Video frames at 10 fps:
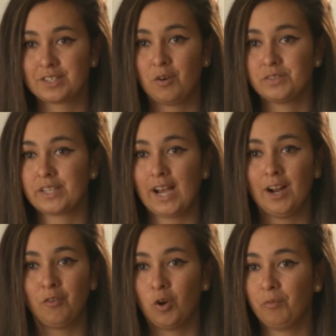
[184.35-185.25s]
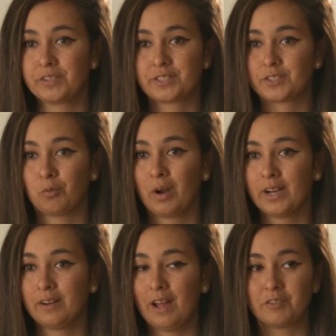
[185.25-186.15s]
I was like, I don't know if this is the
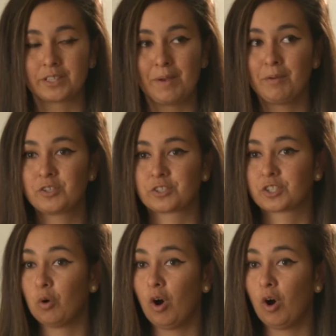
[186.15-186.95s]
right, I was like, maybe I should just go